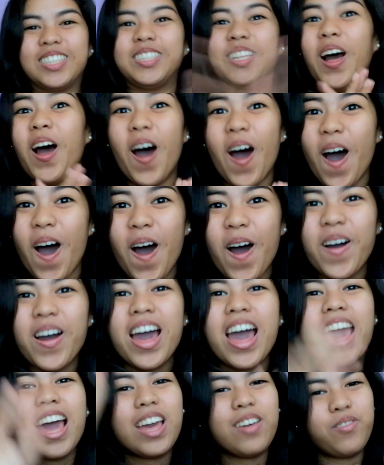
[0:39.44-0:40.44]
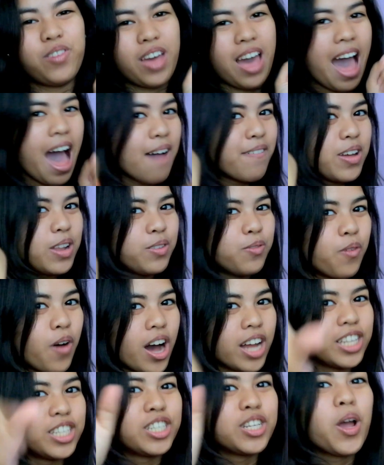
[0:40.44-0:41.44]
So, if you haven't
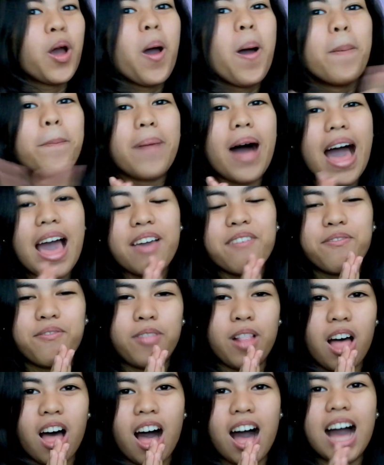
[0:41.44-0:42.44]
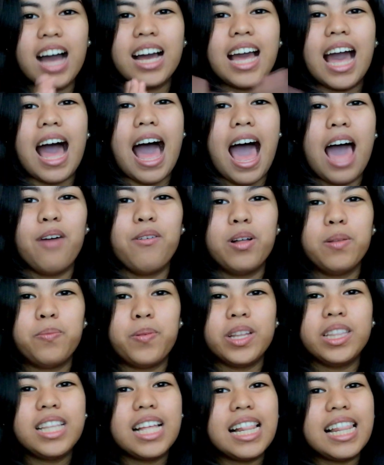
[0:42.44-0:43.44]
watched my vlog, I will
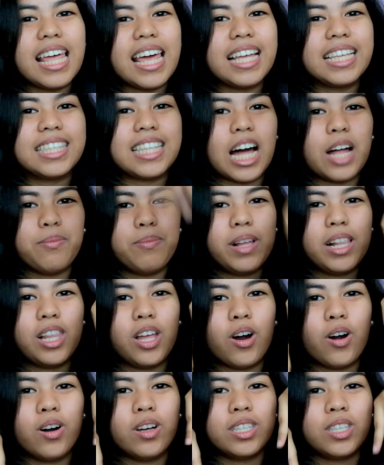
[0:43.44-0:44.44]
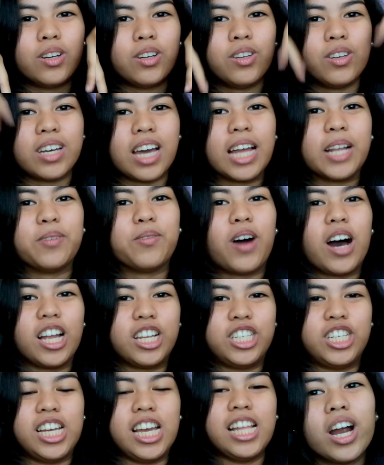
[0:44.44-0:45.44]
put the links down below so you can
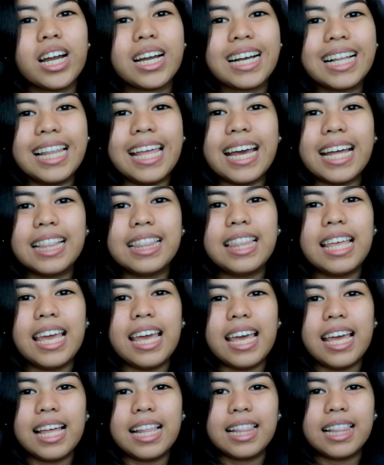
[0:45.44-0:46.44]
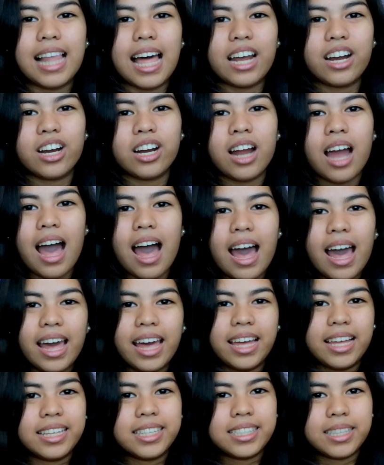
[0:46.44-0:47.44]
watch it. Or click the letter
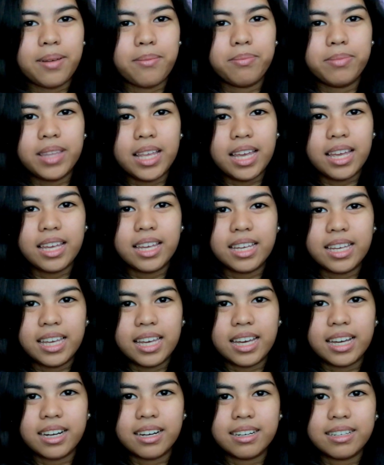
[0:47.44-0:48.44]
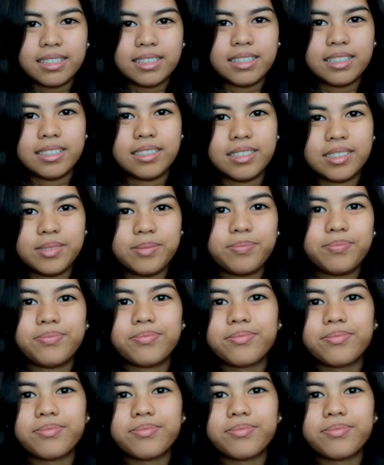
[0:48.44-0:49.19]
I something here.